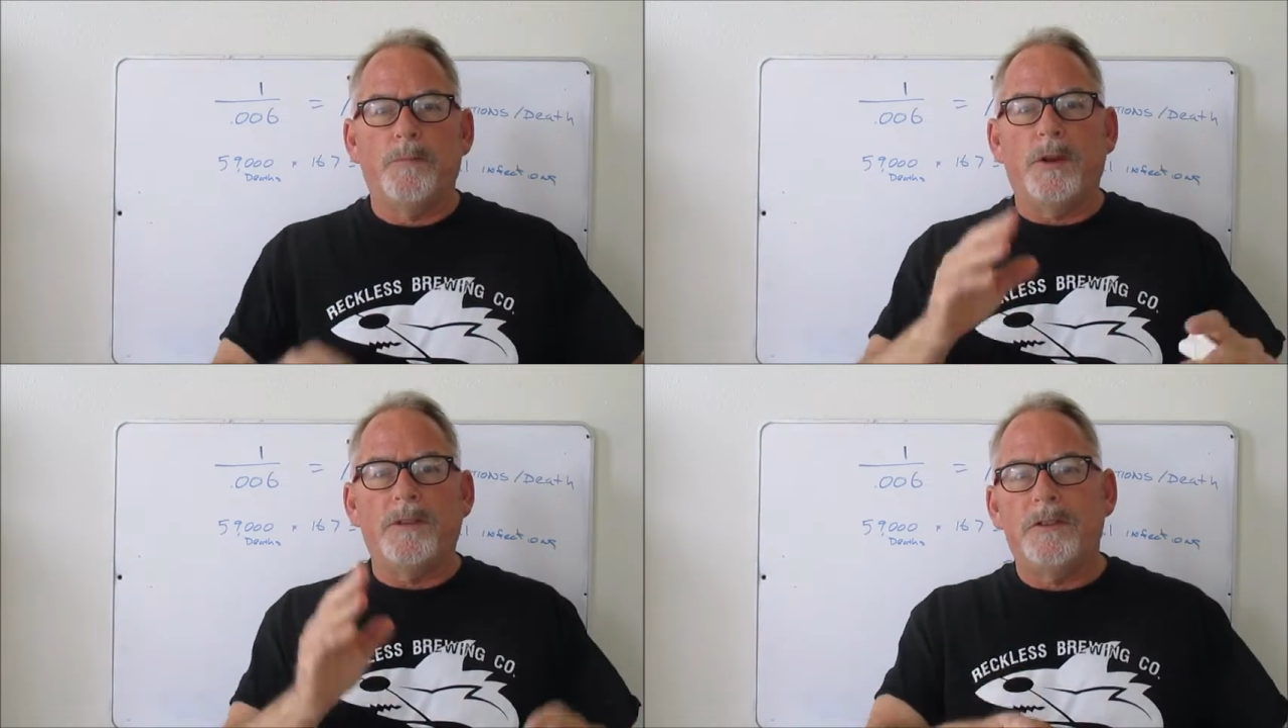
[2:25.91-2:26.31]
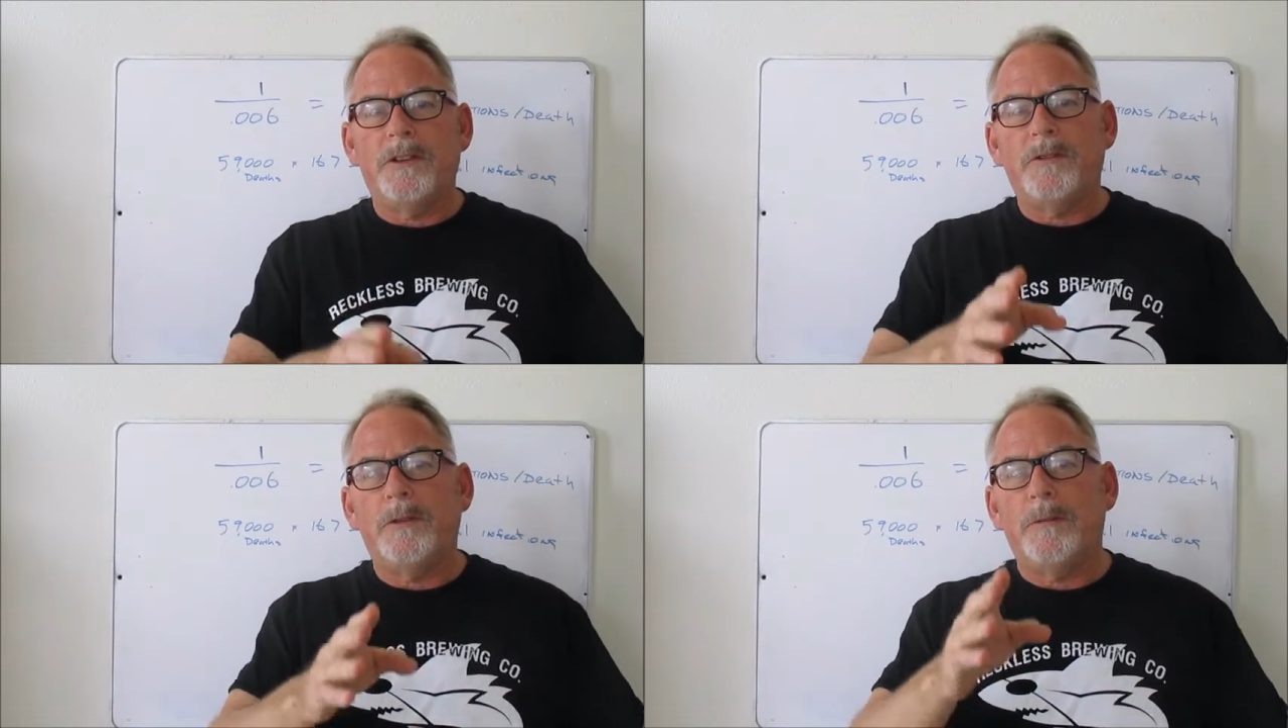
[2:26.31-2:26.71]

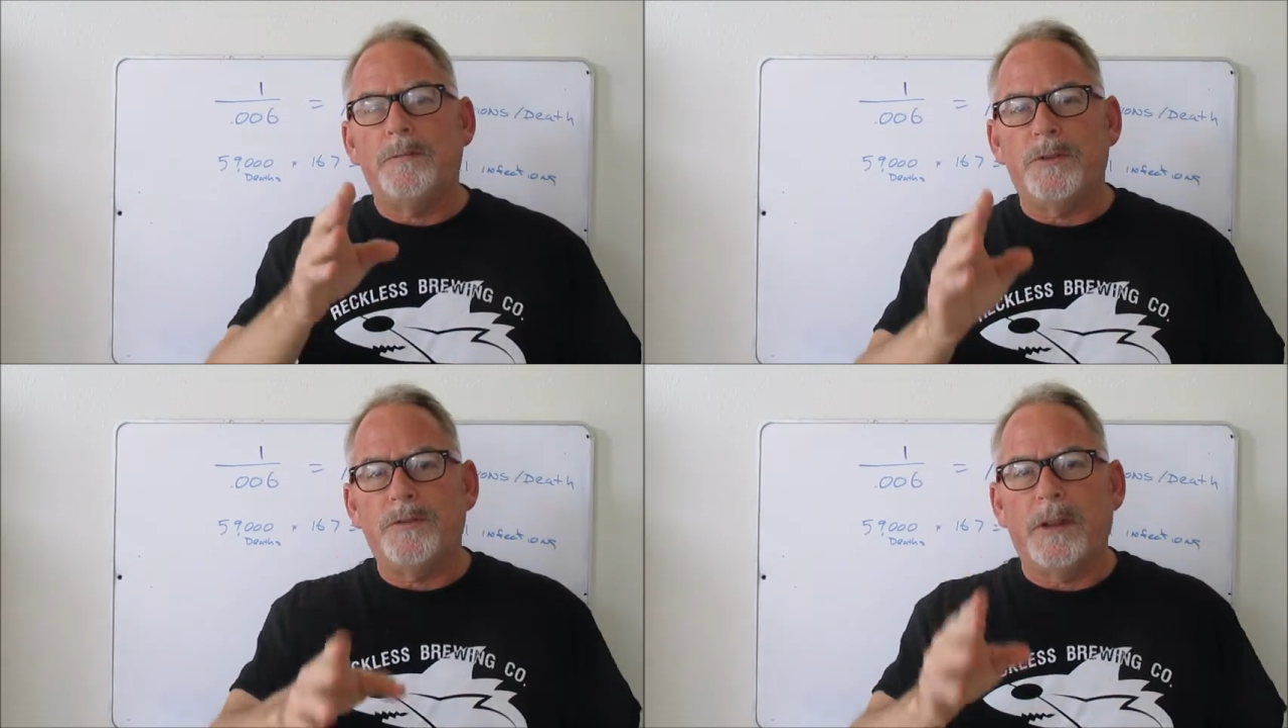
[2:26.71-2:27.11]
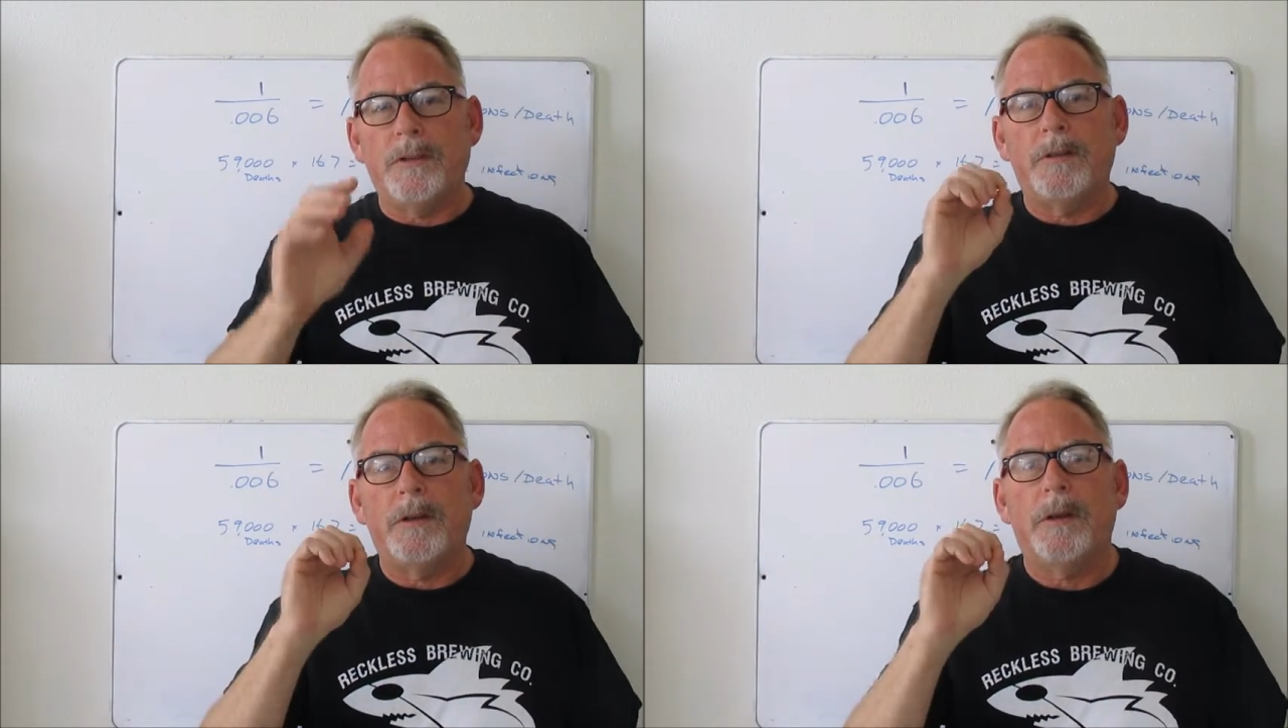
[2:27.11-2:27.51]

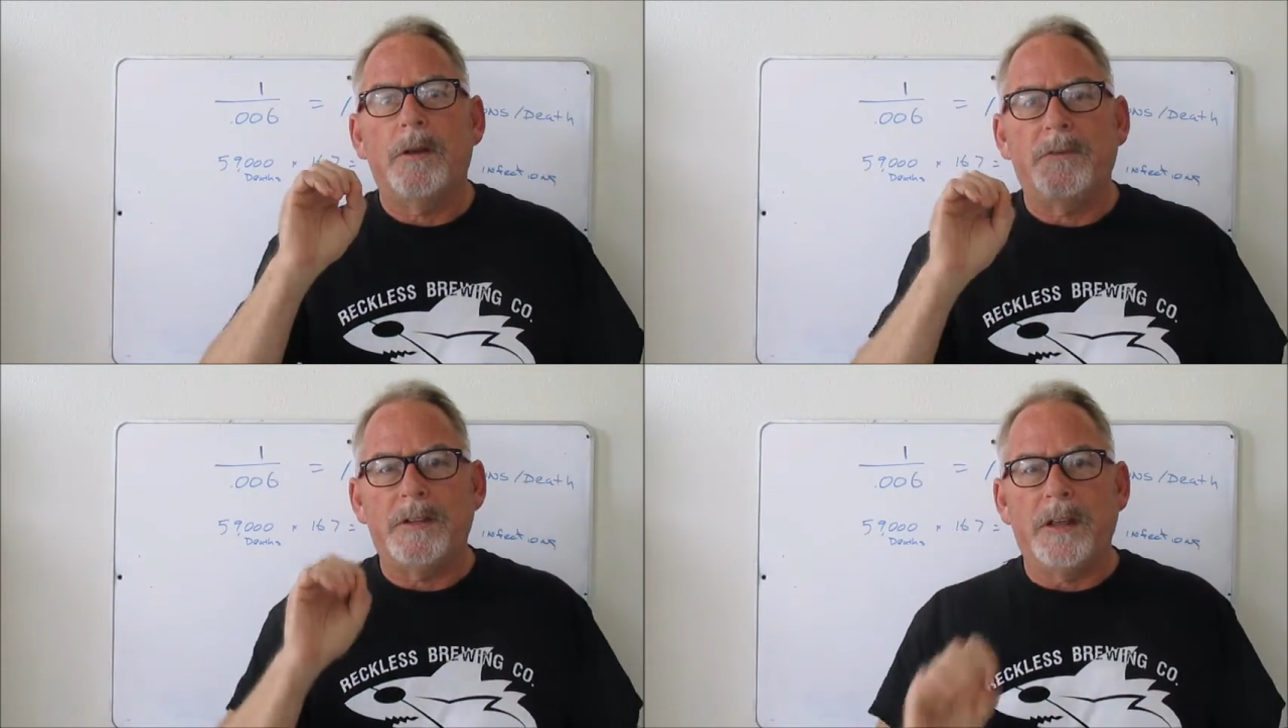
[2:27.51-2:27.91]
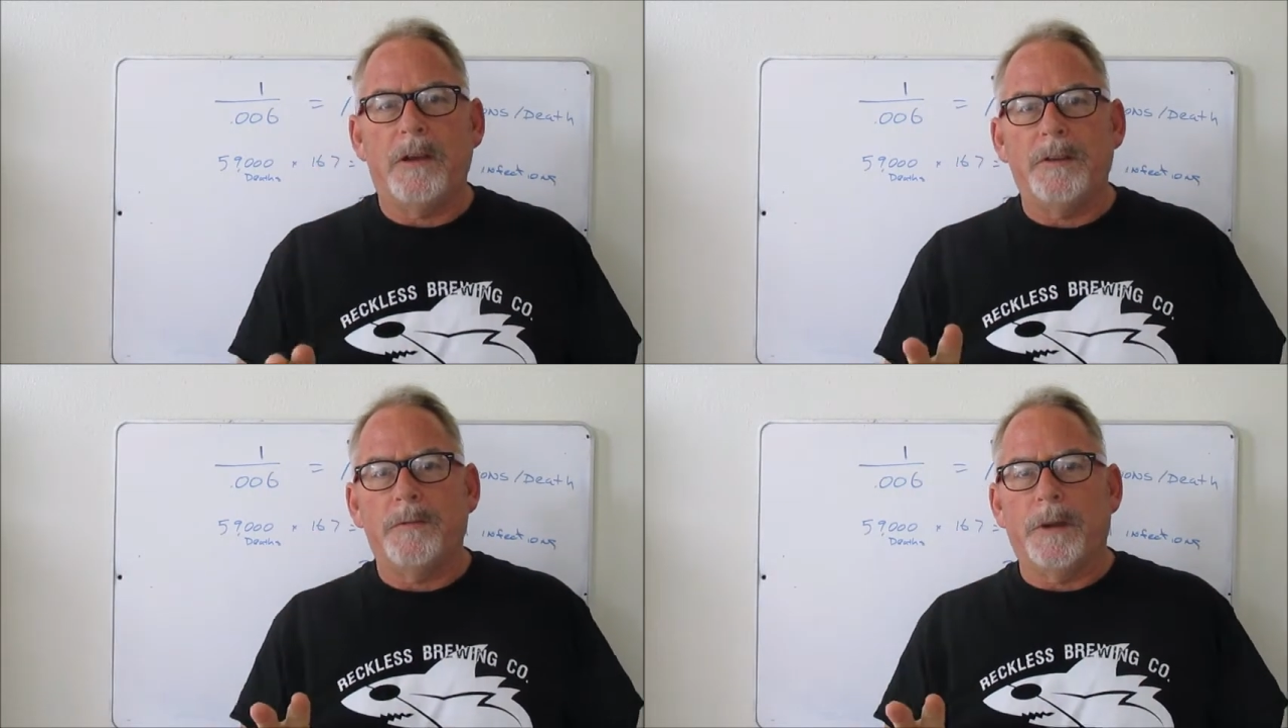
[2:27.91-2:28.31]
0.6%
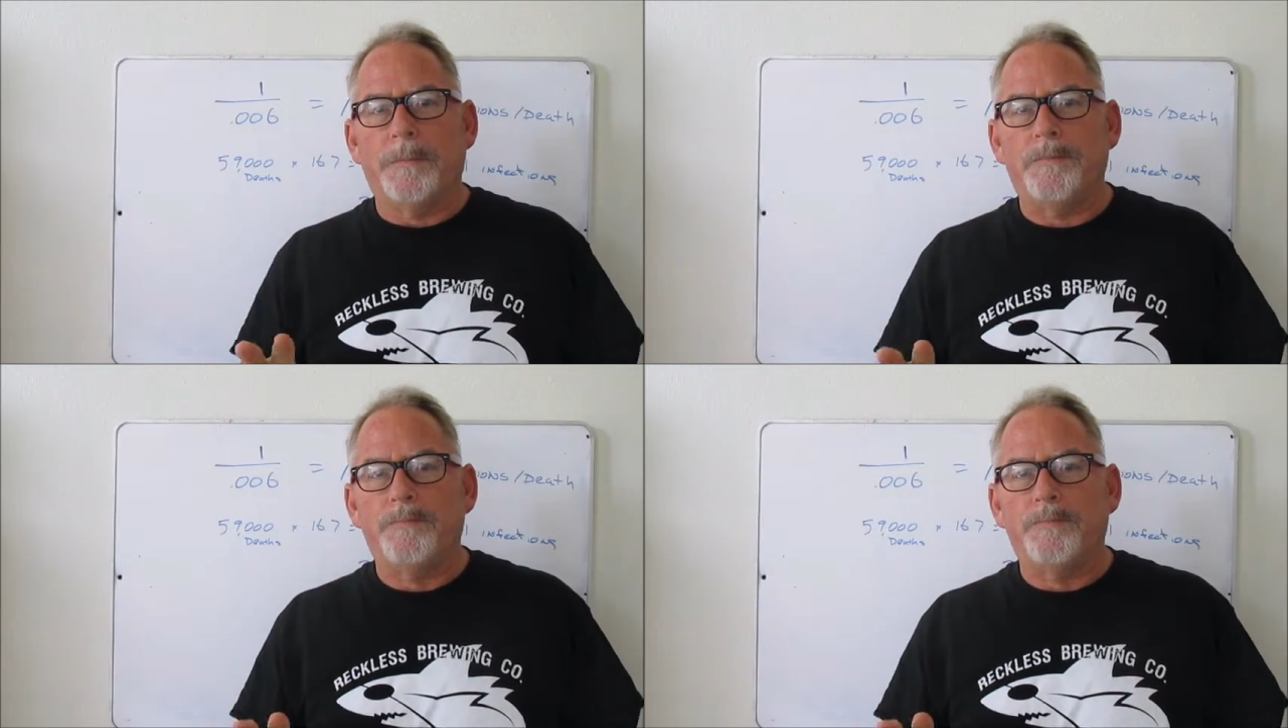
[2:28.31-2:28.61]
fatality rate.